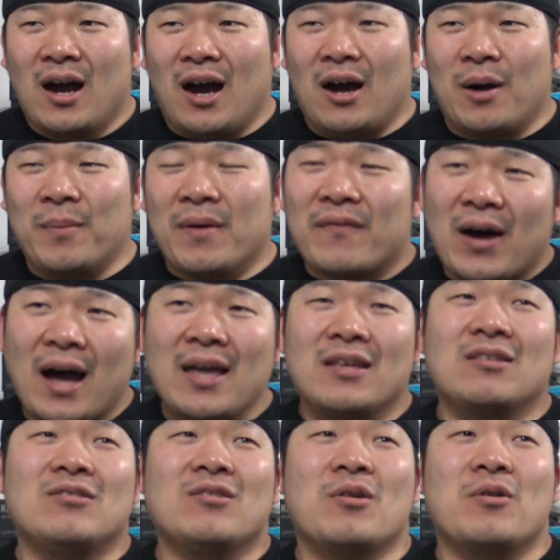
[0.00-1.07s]
If I
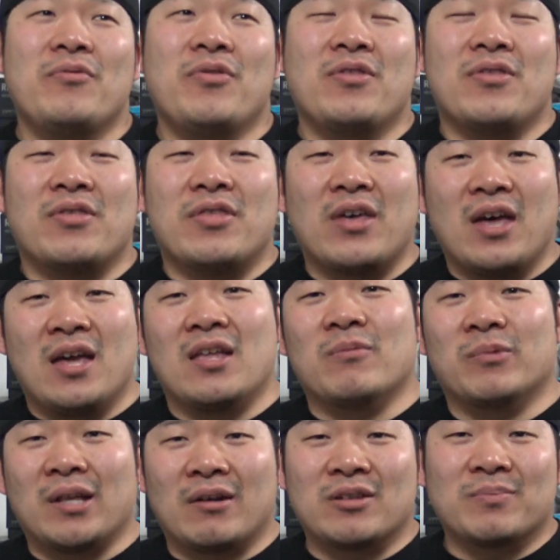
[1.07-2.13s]
had known then
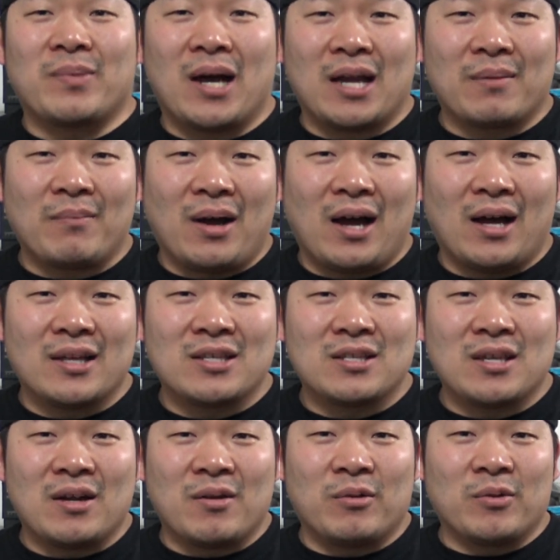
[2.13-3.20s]
when I was buying
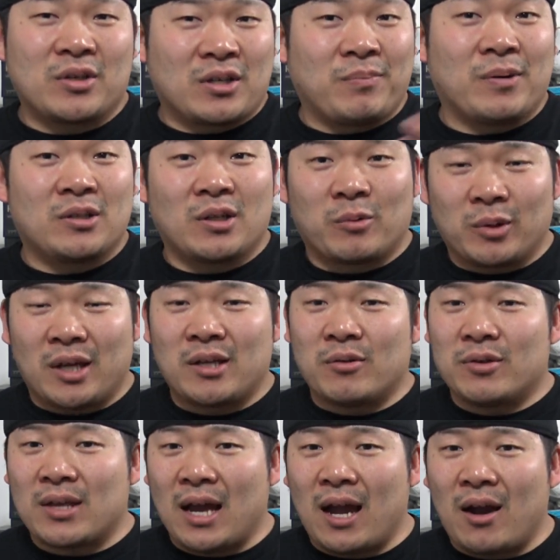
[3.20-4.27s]
mods, compared to what I
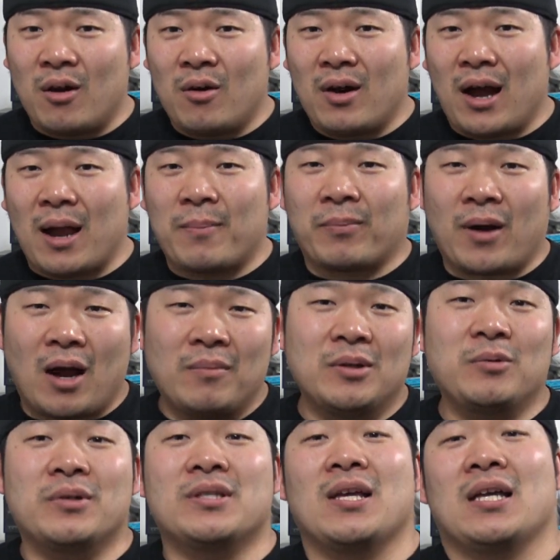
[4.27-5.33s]
know now, I probably
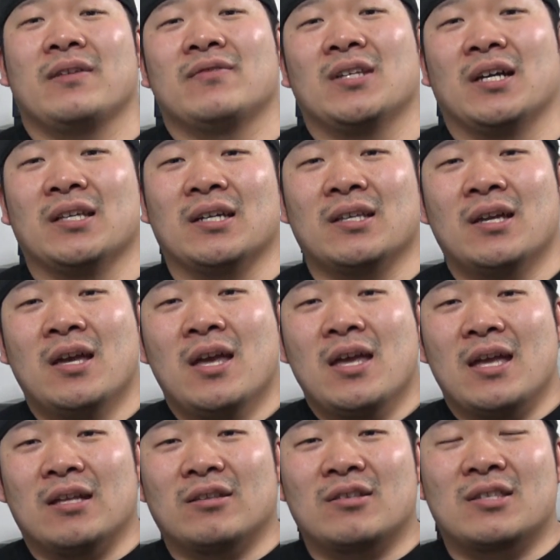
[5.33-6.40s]
would not have done it.
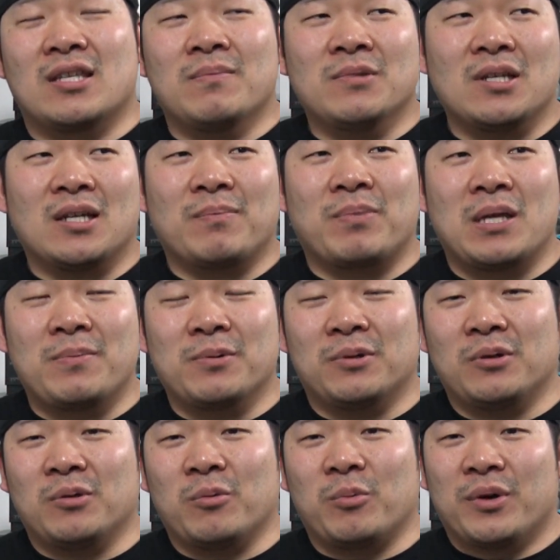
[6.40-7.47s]
It seems like
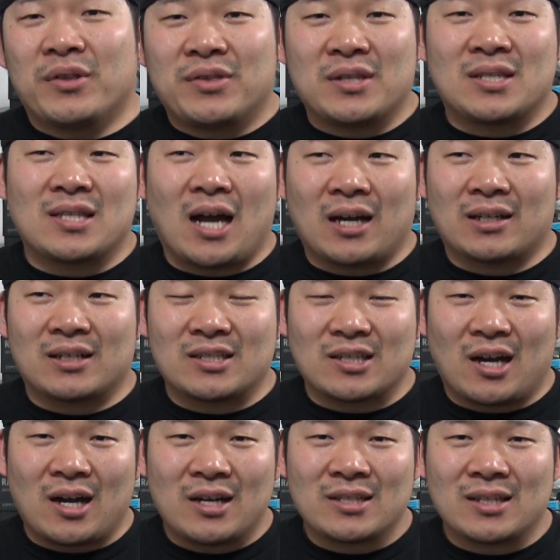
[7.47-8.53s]
people with the stock
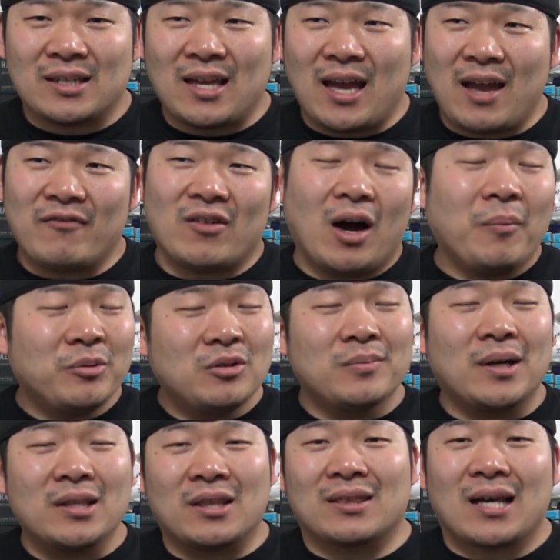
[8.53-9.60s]
exhaust can have up to
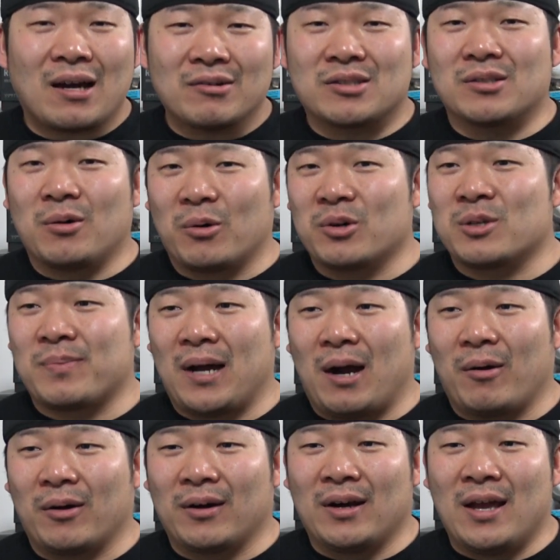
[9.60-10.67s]
about 1,000
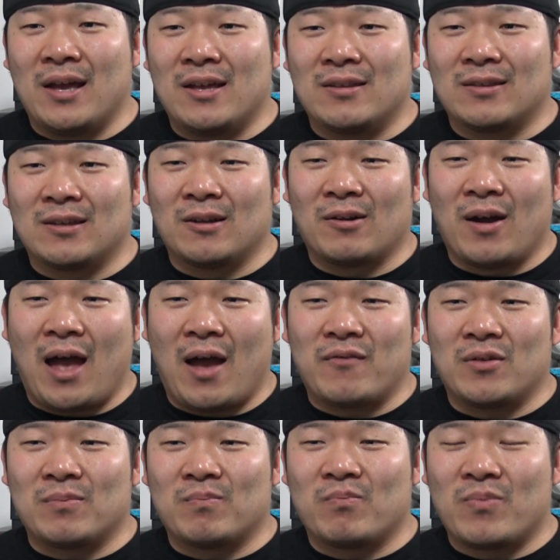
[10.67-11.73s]
horsepower and have
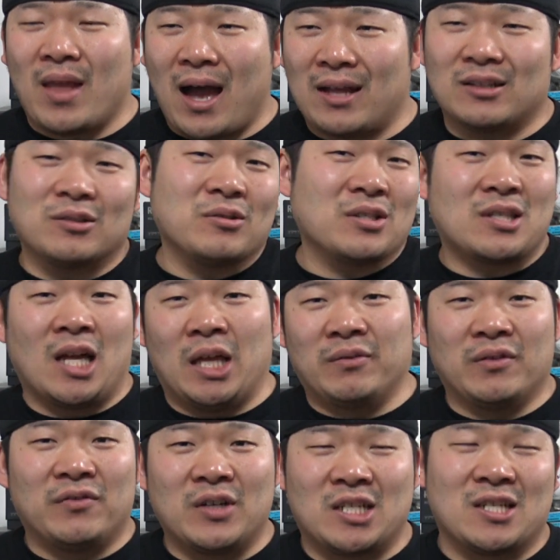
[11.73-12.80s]
it not lose a ton of
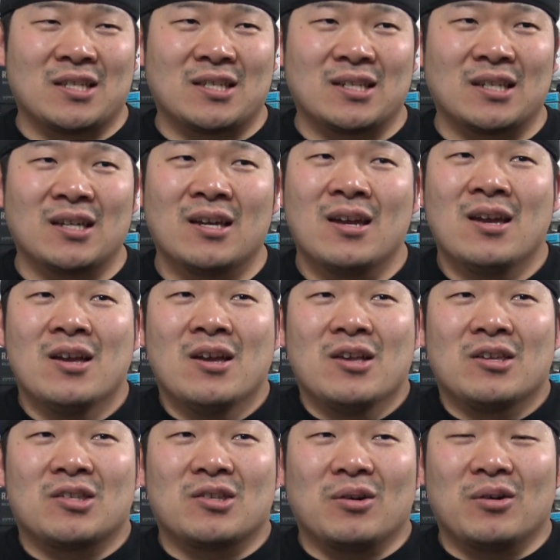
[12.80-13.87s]
efficiency.
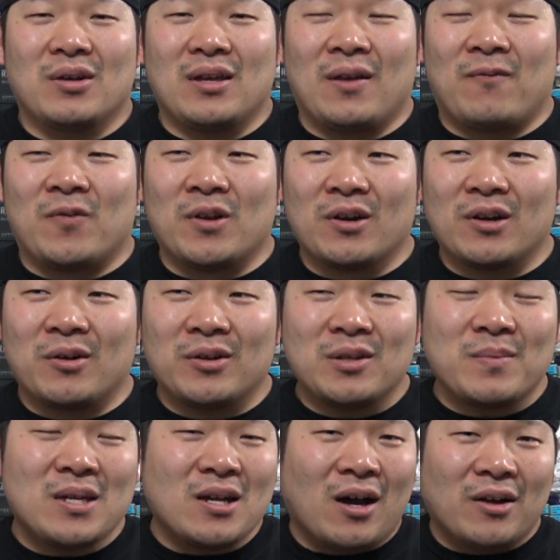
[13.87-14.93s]
So if you're going to
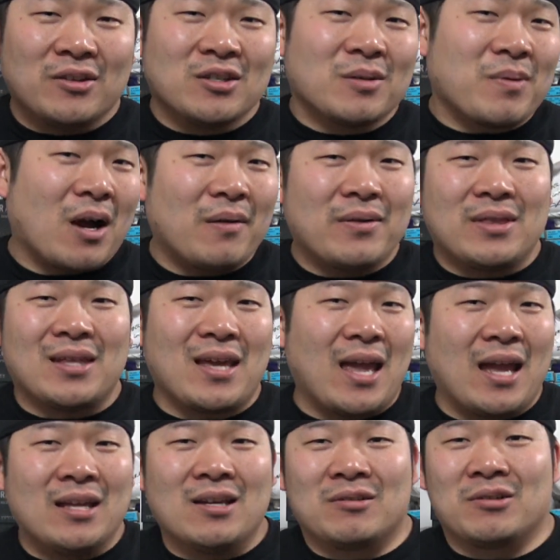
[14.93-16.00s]
be under probably the
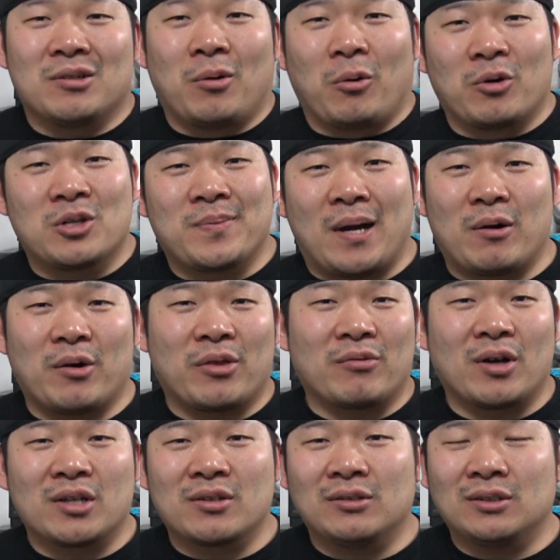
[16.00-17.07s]
800 horsepower
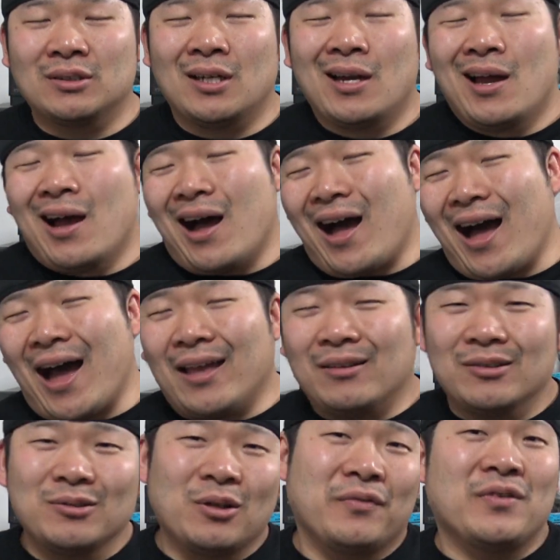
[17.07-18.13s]
threshold, I
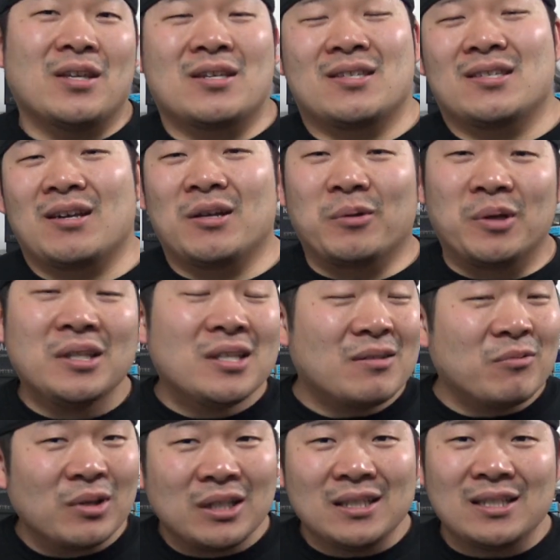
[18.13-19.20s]
don't know if you necessarily
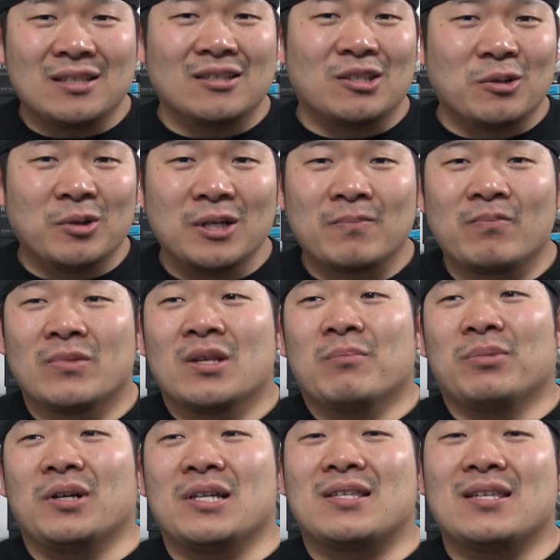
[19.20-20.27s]
really need to do it.
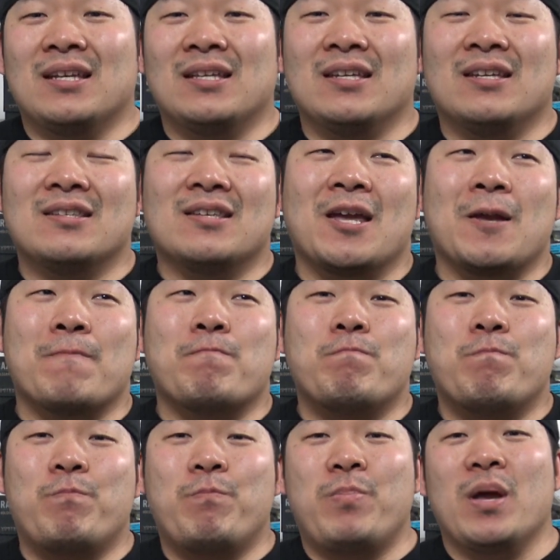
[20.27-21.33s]
Plus, it is a
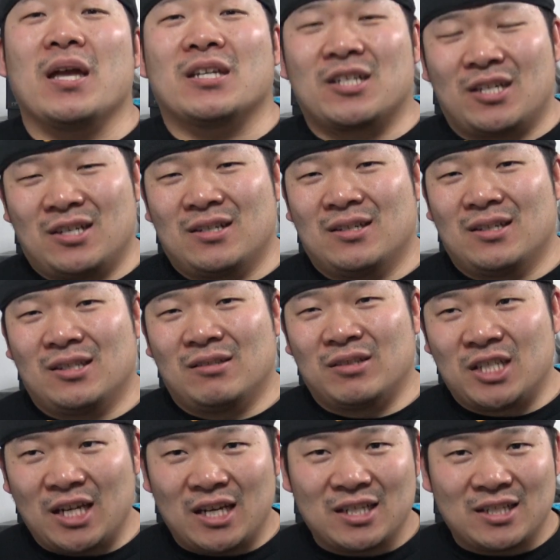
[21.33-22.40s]
bitch to
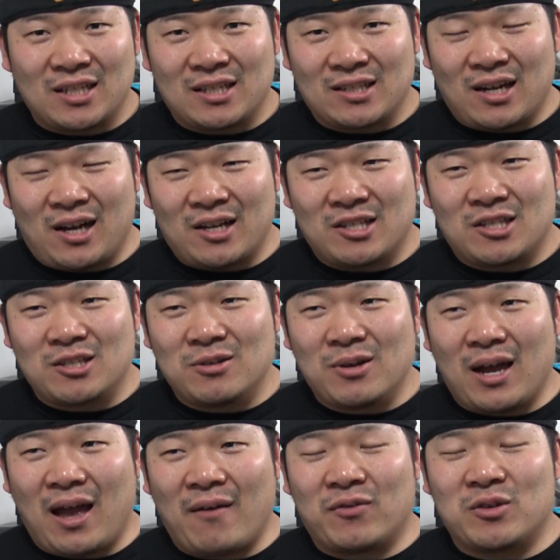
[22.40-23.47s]
change the exhaust. You
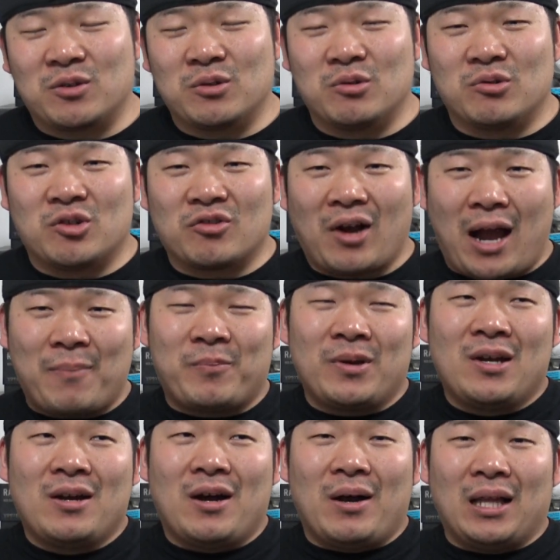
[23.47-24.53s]
have to drop
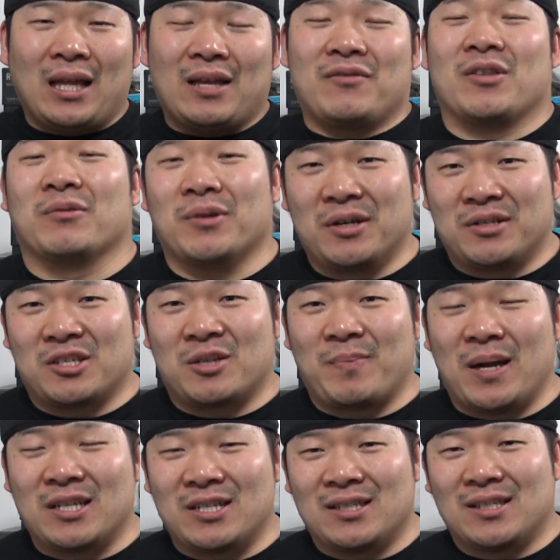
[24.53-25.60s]
a lot of the rear
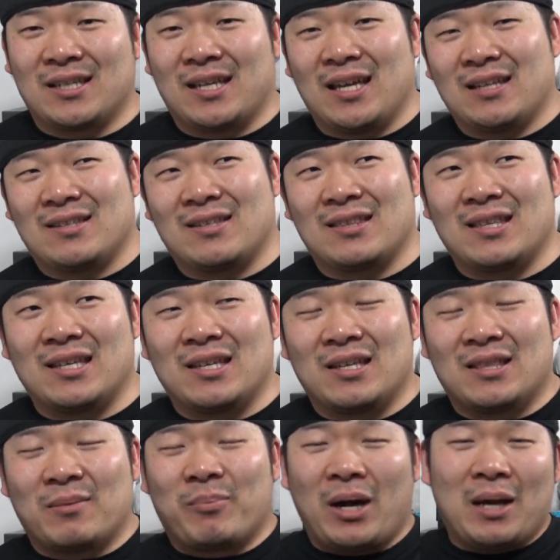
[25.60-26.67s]
suspension to get the
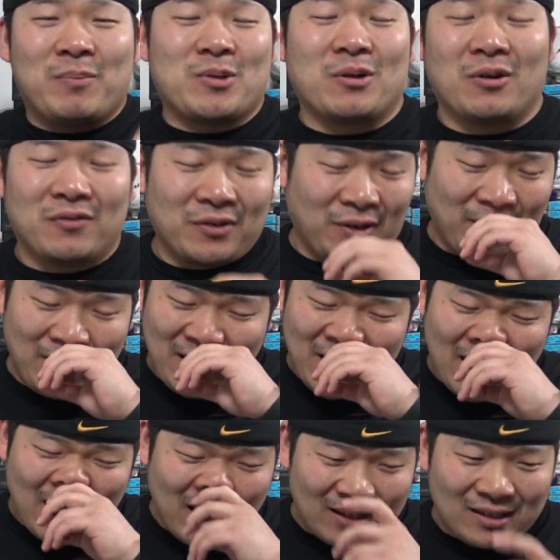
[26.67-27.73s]
pipes over,
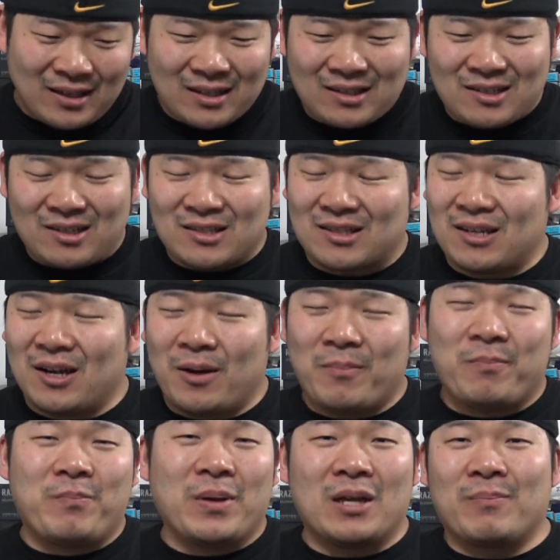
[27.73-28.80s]
and it's just a
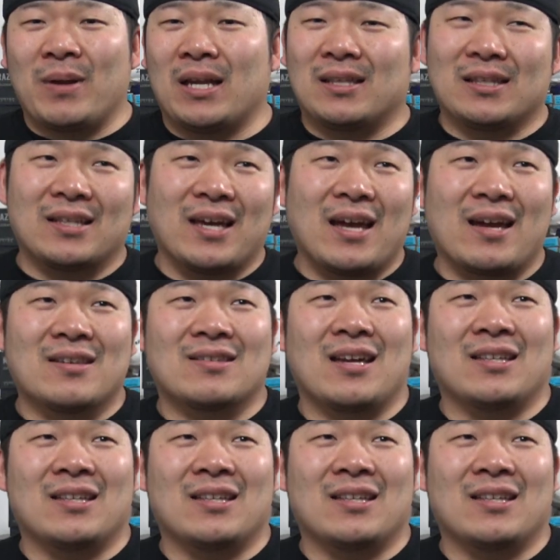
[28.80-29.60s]
big pain in the ass.